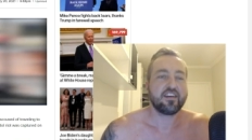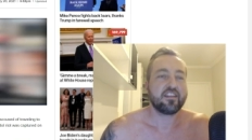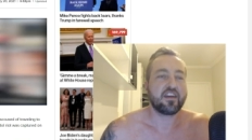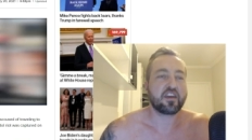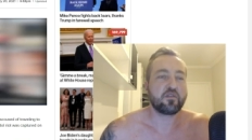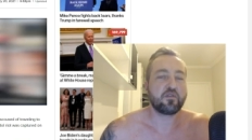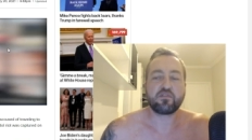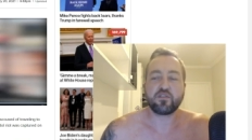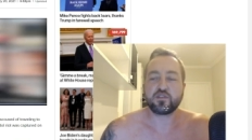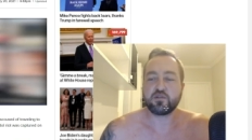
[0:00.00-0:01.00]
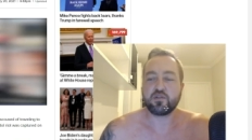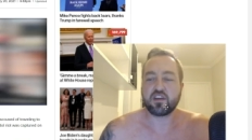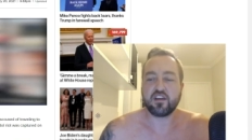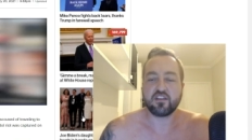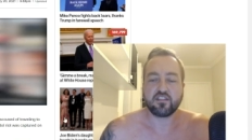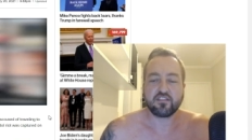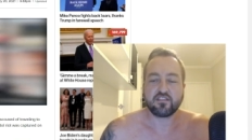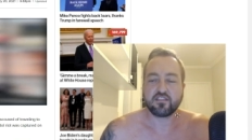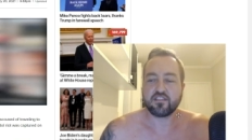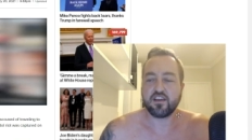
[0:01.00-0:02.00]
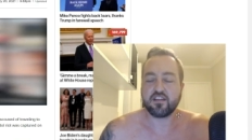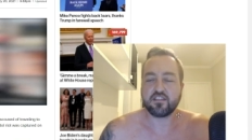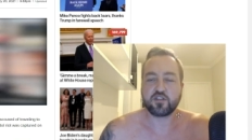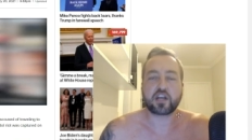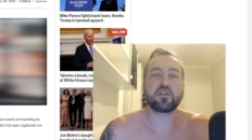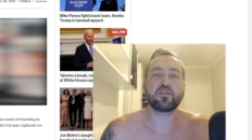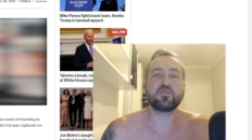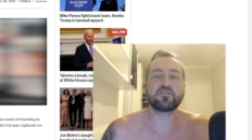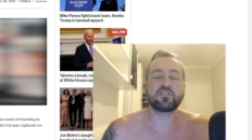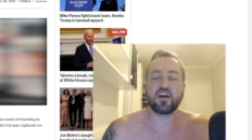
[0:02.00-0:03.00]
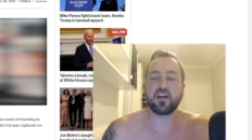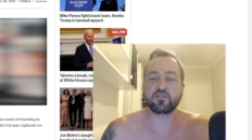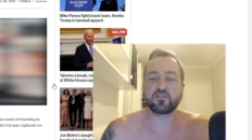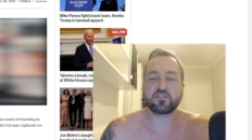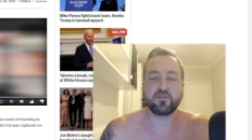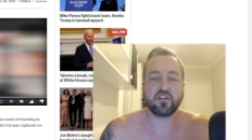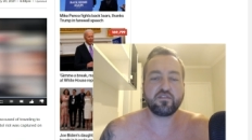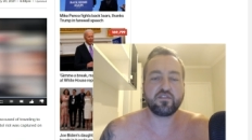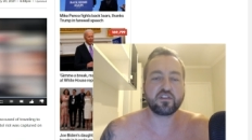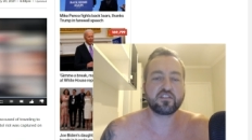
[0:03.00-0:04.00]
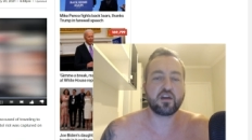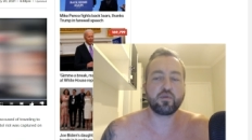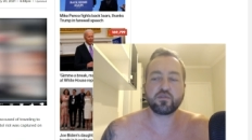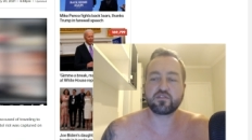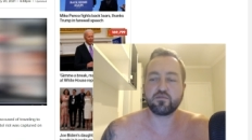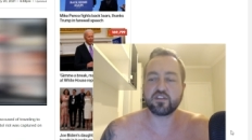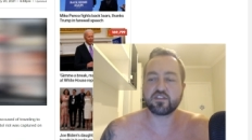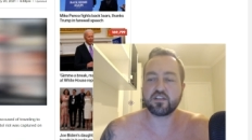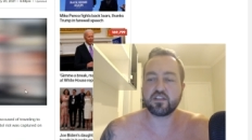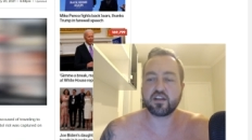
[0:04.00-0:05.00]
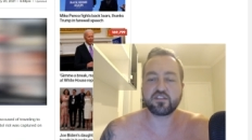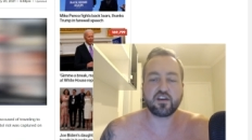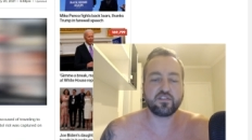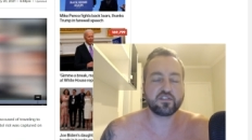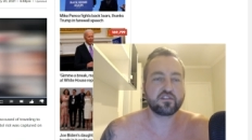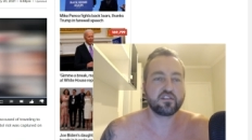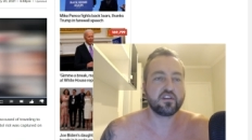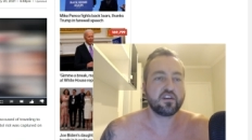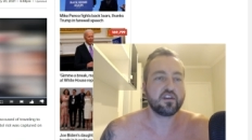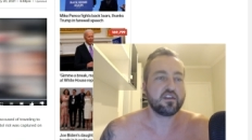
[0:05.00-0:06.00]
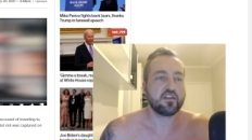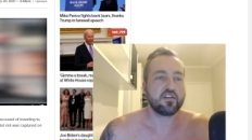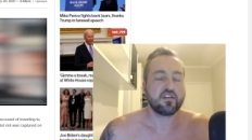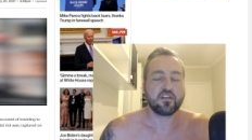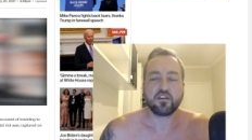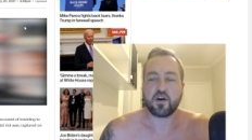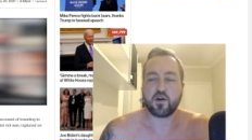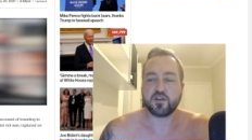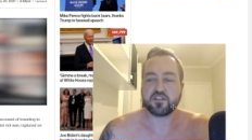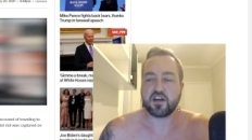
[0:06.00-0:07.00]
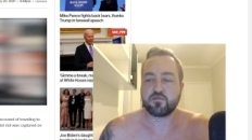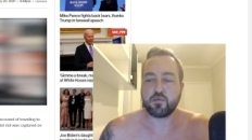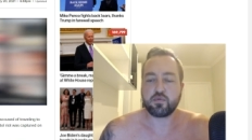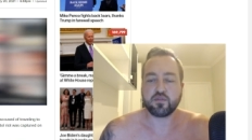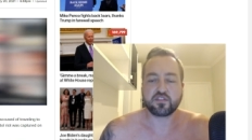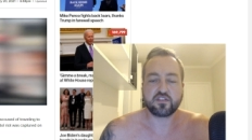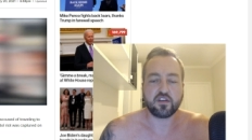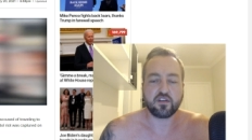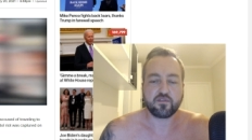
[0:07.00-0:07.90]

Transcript: Thank you all for tuning in. And check out those uh, those student infields that I posted recently. That stuff is always nice for people to see.